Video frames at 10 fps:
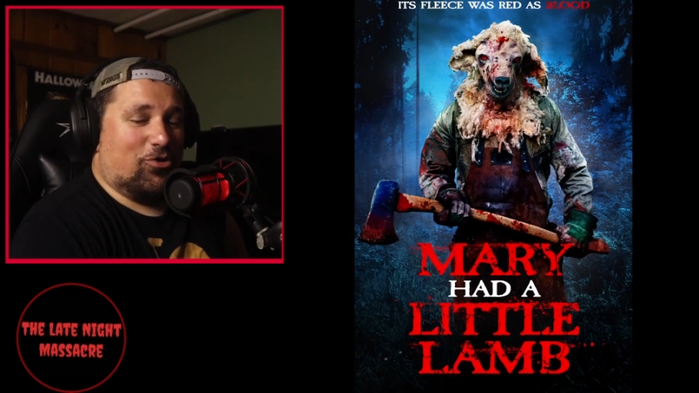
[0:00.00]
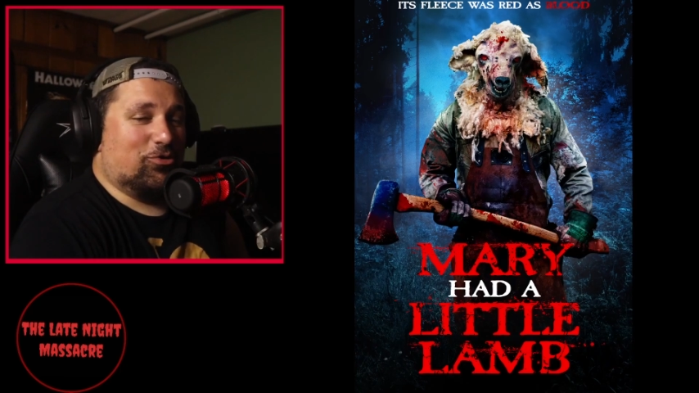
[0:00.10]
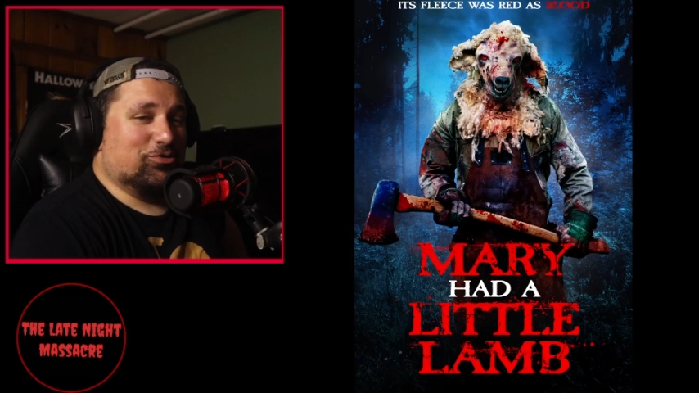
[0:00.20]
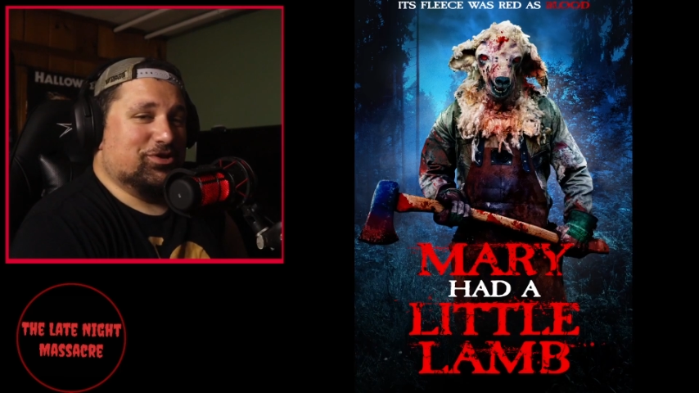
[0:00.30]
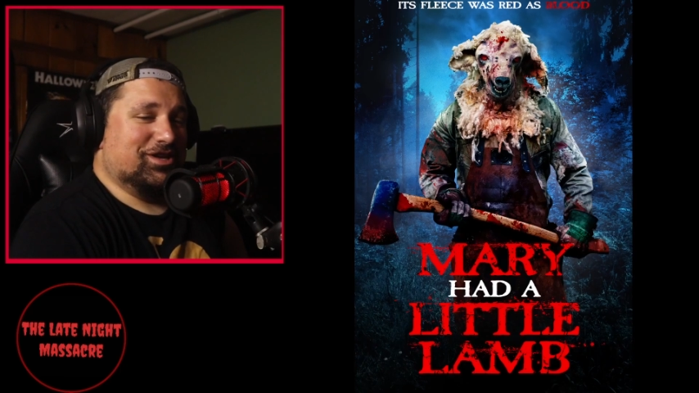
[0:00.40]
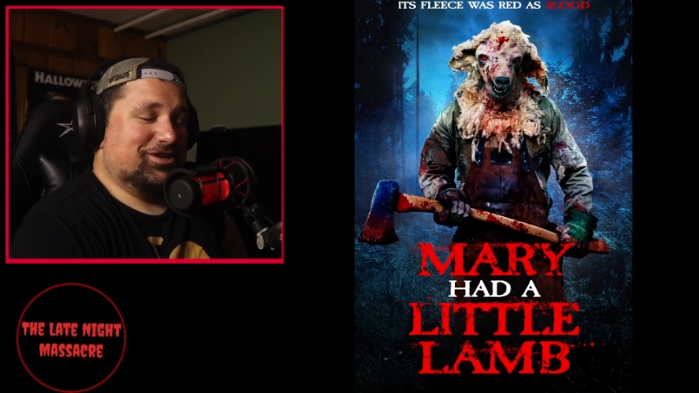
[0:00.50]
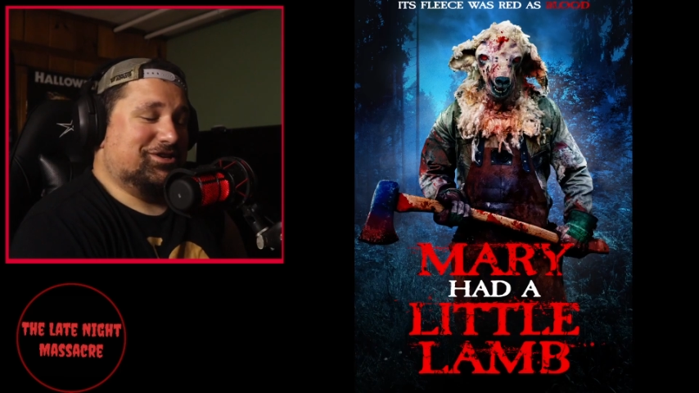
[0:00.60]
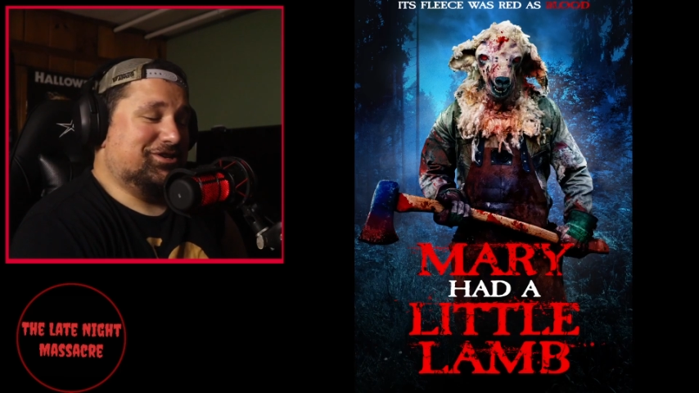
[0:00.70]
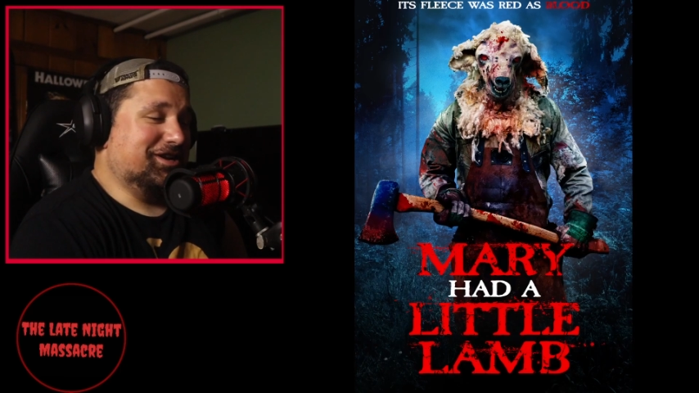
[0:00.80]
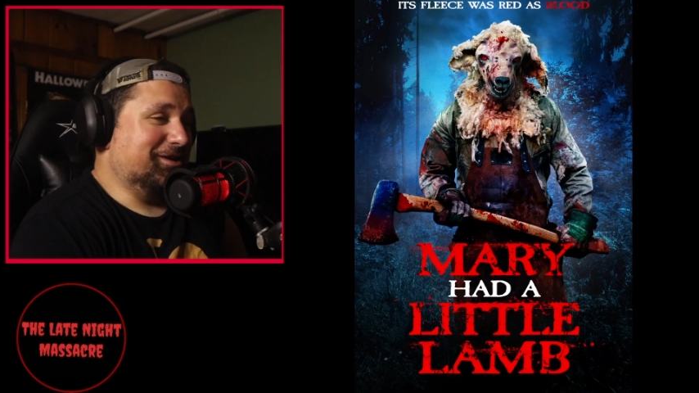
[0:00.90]
Holy
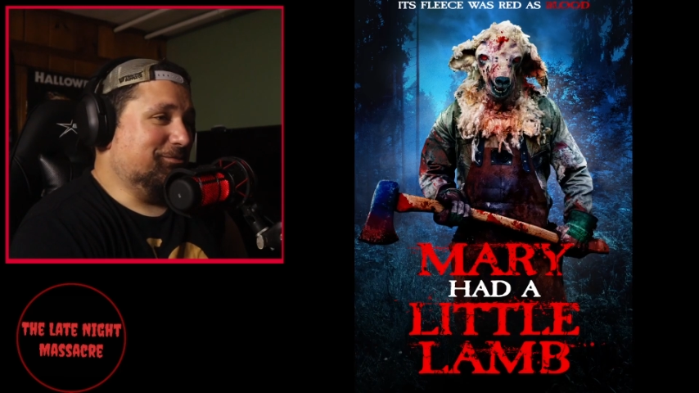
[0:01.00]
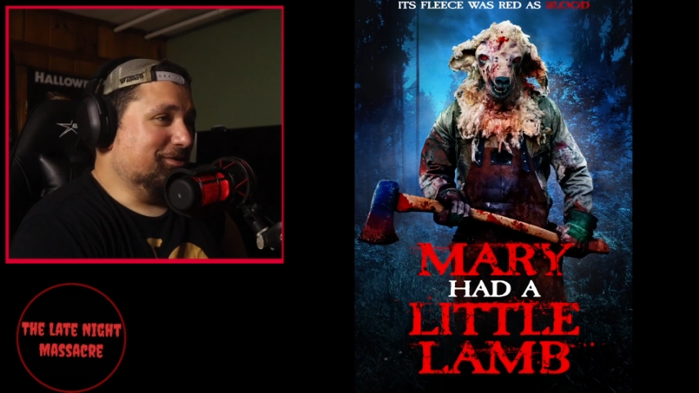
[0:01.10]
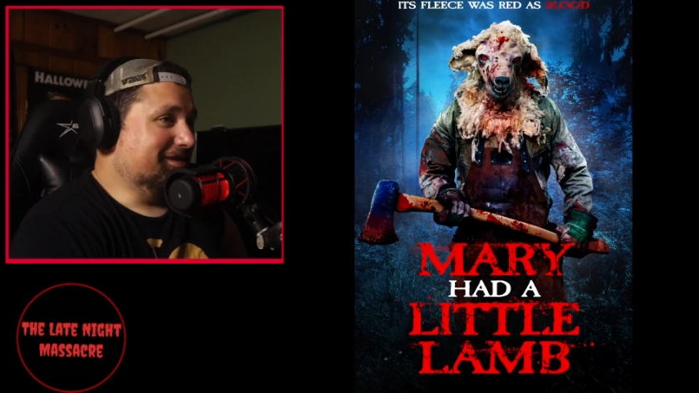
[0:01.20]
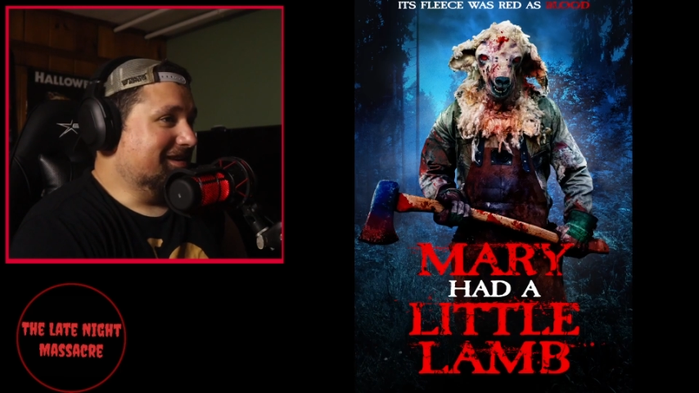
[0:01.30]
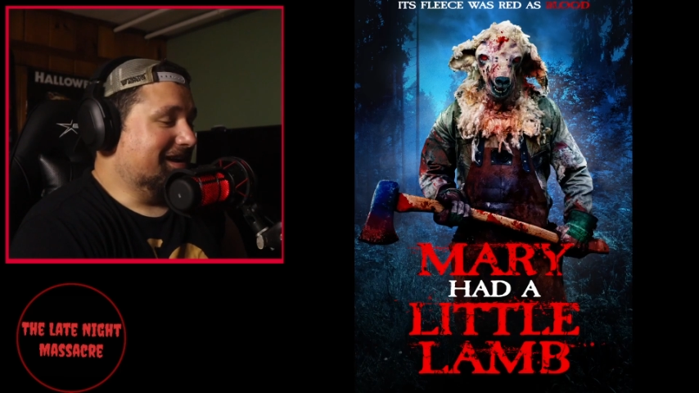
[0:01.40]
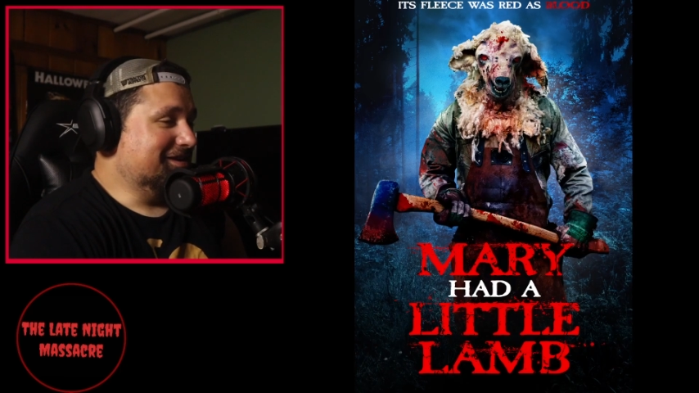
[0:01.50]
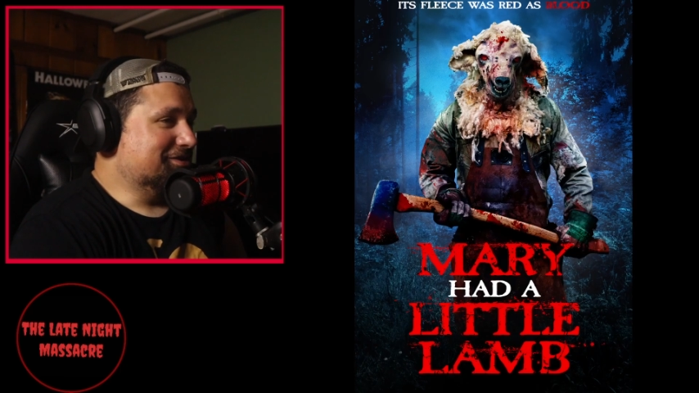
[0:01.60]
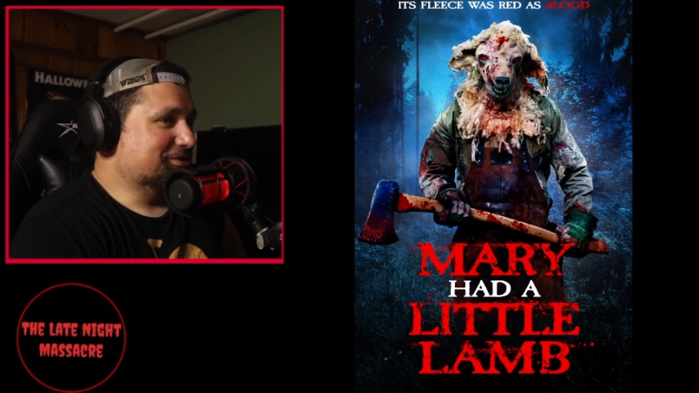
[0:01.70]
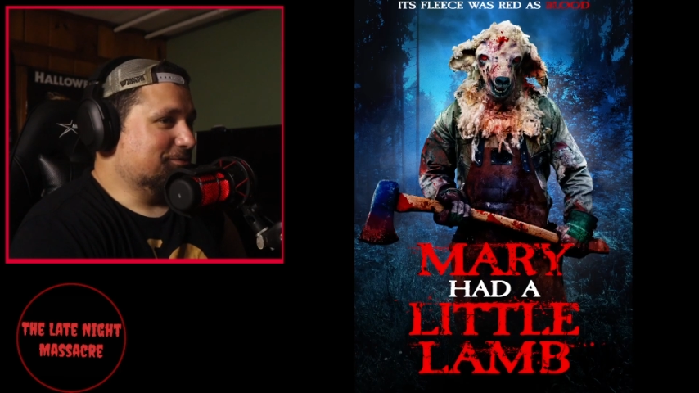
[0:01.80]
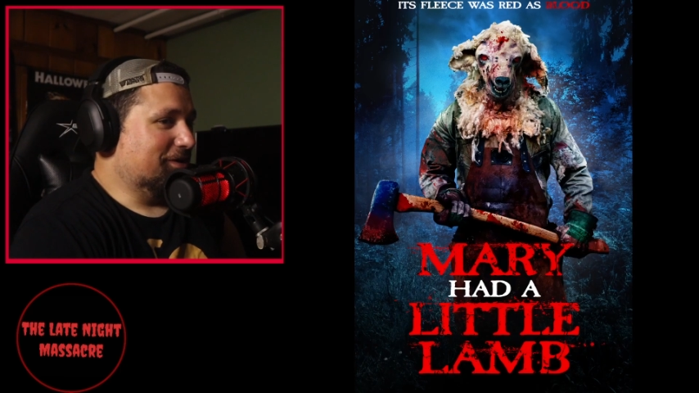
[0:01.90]
shit, what did I
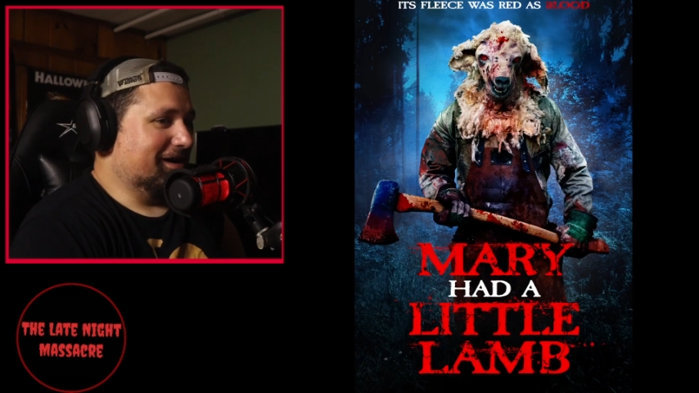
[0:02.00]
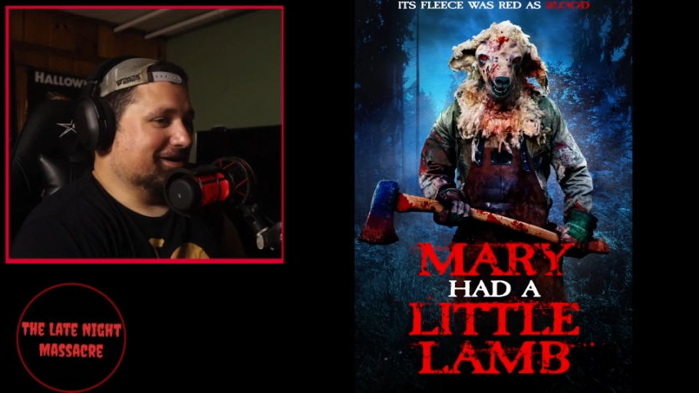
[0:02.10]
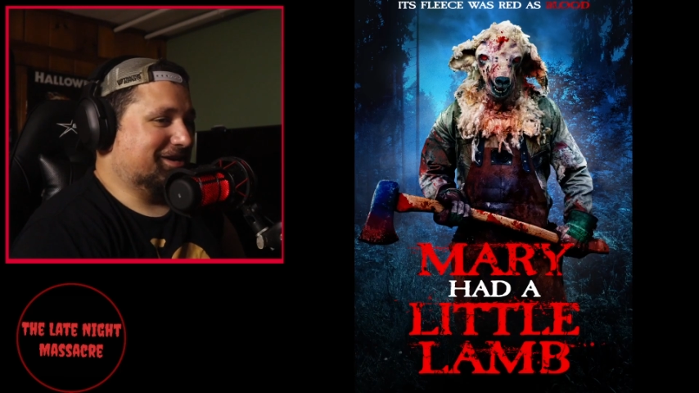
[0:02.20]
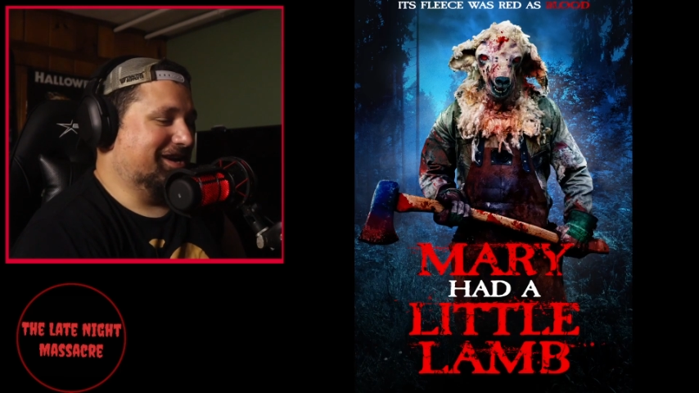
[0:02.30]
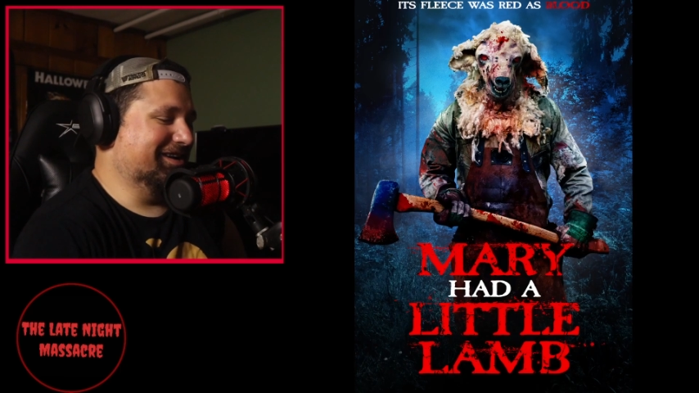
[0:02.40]
just watch?